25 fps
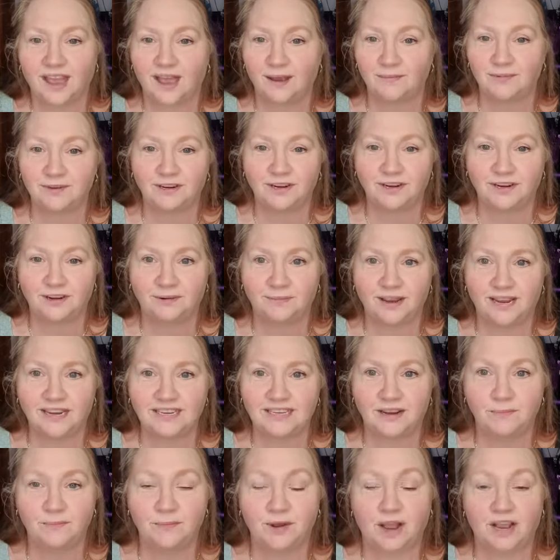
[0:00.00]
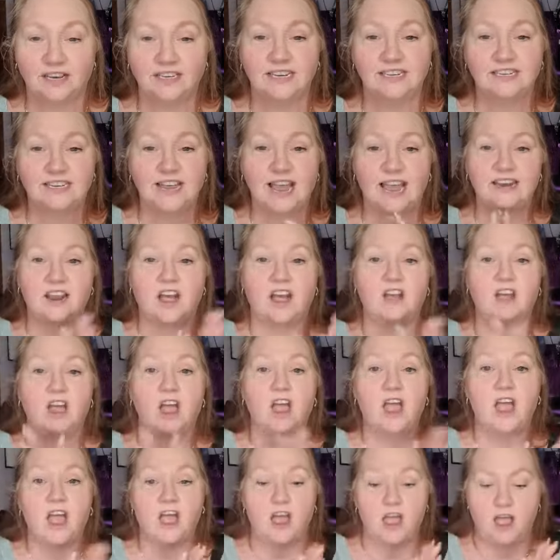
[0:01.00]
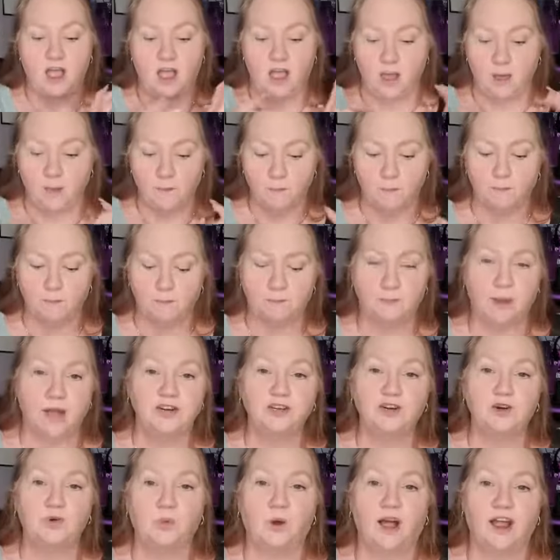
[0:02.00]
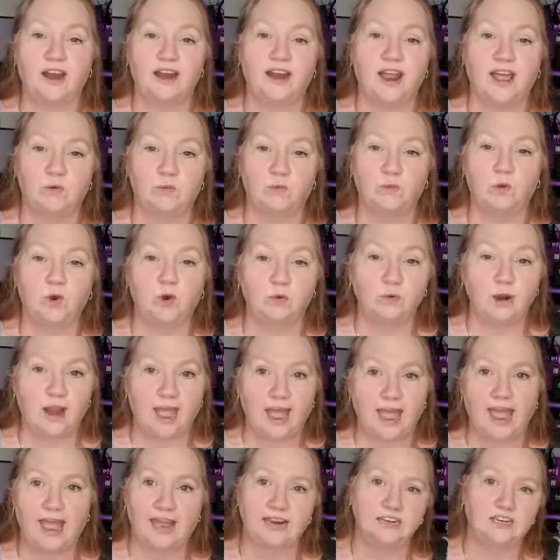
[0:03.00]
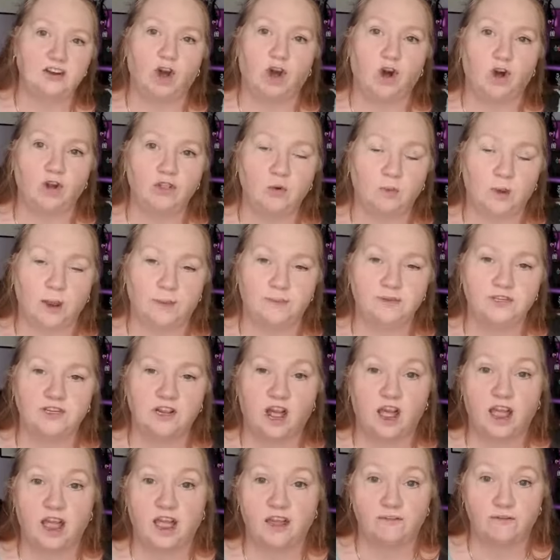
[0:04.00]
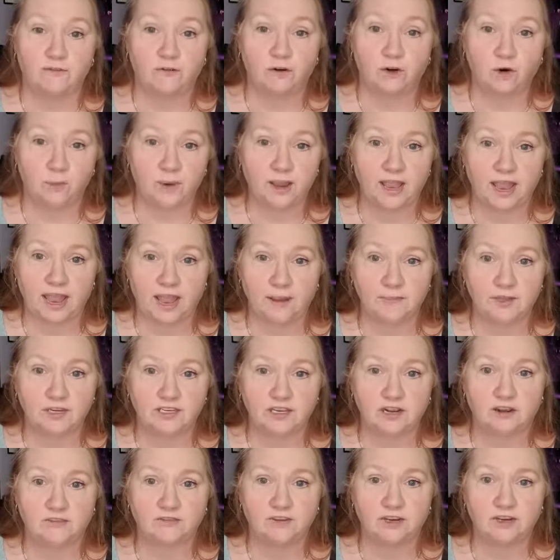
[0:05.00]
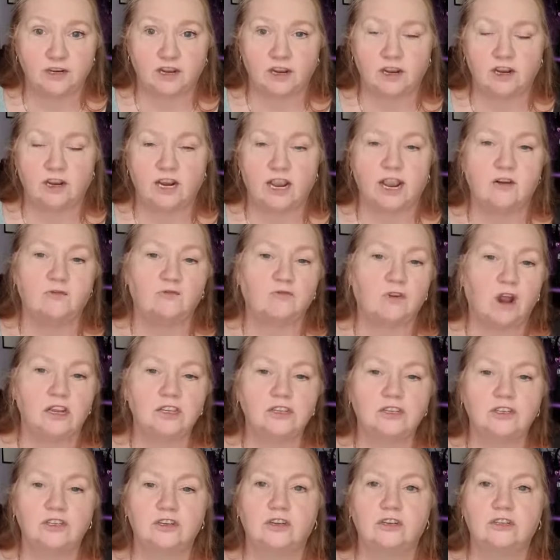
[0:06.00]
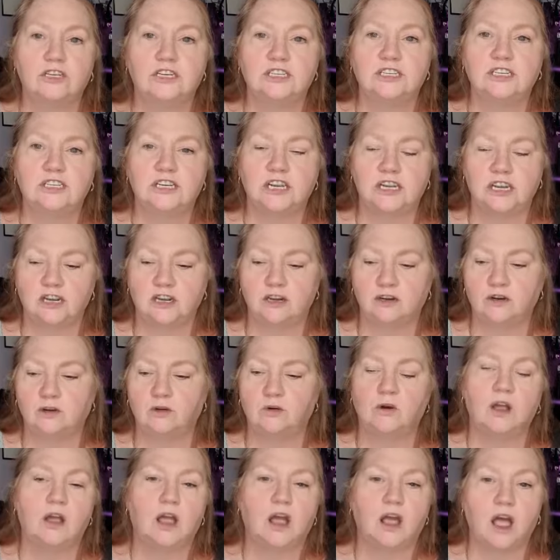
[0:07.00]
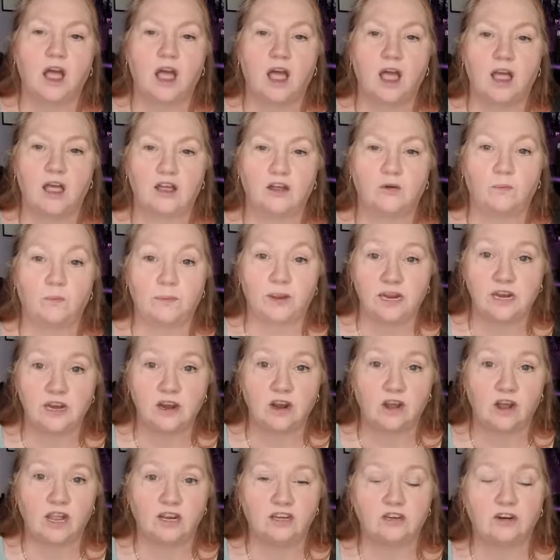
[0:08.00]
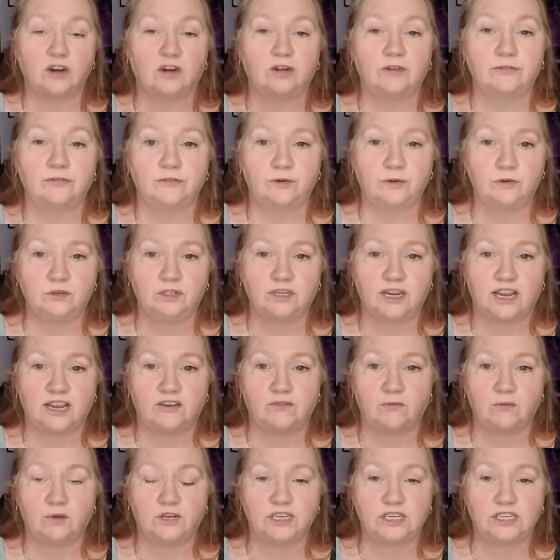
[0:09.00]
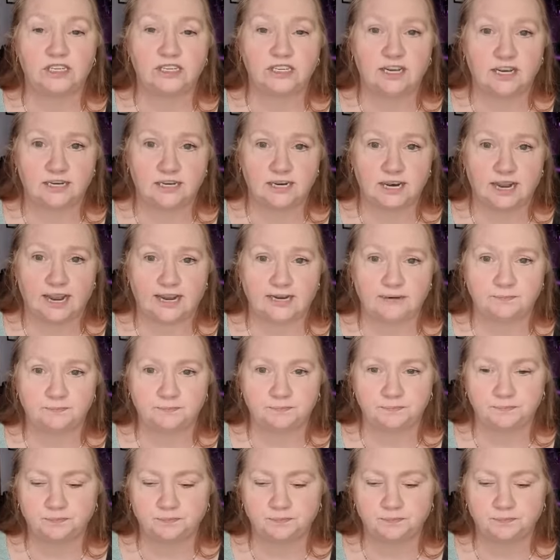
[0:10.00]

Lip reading: Absolutely amazing. But as I said, bundle one will land on the website at 4 p.m. this afternoon. It runs on until midnight on the 14th, which is Sunday.